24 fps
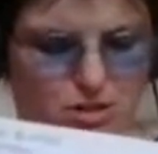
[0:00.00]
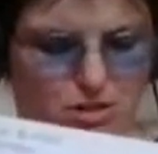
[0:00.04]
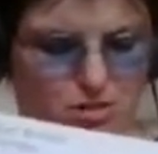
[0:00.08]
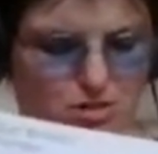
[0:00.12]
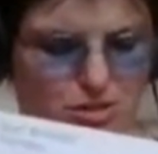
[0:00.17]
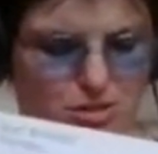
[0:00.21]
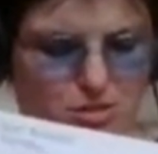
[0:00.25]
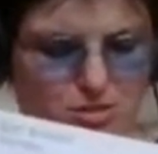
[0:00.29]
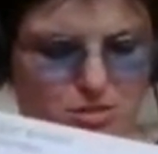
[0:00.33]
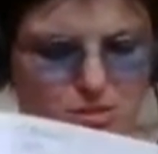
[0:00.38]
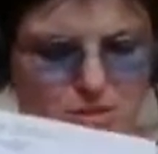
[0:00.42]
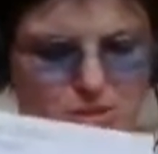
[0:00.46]

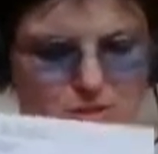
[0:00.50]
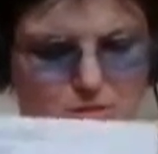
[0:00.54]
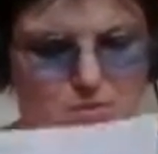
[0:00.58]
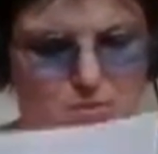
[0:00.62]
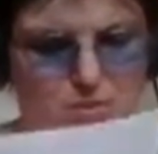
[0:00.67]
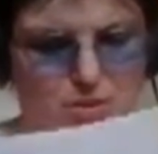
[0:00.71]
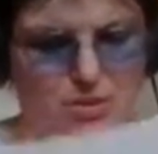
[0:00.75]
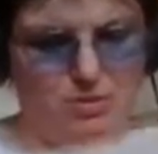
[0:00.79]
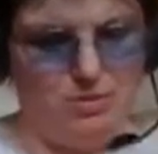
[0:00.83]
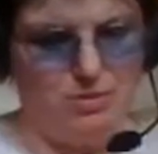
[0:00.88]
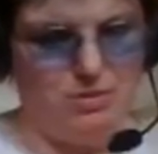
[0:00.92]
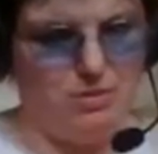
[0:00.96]
trace around it
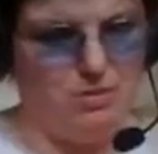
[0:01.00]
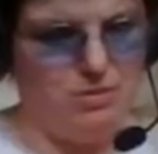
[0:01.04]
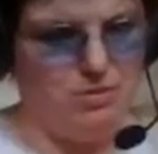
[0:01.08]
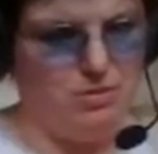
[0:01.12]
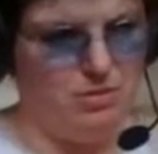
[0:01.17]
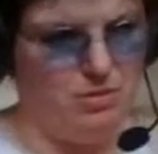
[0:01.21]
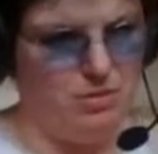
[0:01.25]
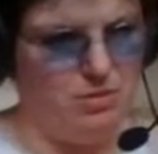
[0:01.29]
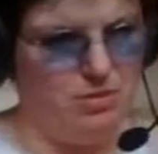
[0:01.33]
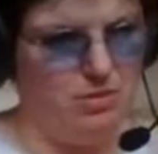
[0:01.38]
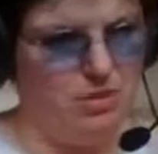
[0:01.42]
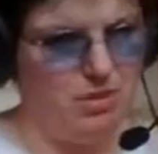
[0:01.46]
or whatever
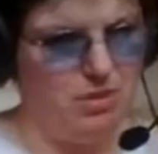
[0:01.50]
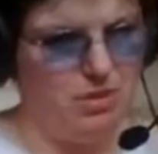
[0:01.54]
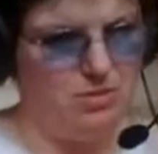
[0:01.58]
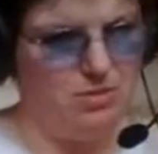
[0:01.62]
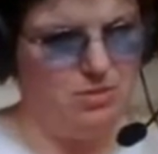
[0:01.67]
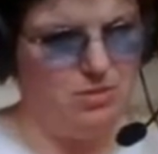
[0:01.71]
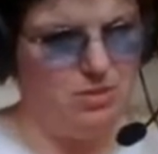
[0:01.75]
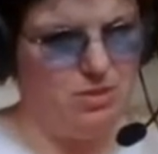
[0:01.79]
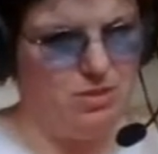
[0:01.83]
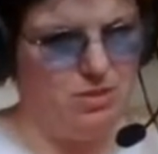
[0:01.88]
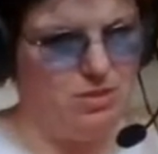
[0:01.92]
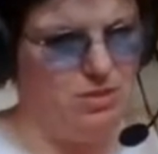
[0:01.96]
to
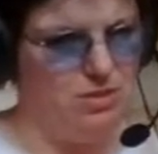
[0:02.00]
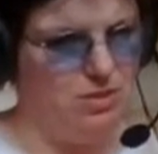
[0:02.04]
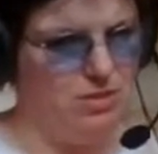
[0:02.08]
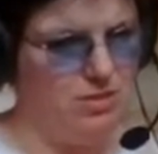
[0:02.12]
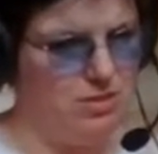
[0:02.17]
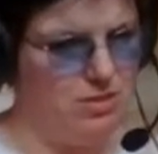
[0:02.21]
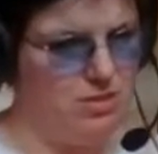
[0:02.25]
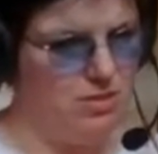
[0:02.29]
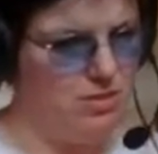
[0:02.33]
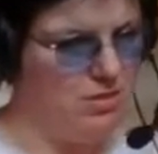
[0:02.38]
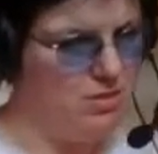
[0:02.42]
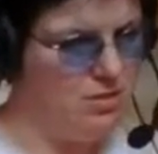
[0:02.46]
transfer it.
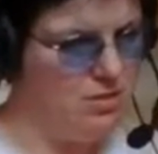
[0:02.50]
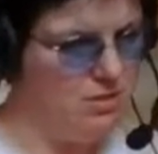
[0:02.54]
